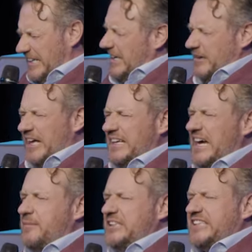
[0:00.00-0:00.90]
gotta like, oh, the
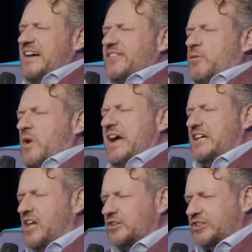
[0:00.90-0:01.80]
enemy's gonna have to get way
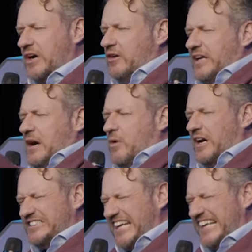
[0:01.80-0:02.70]
closer. I only got
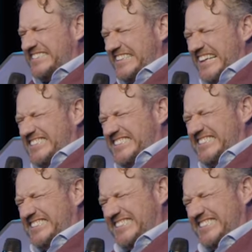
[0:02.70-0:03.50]
one chance at this.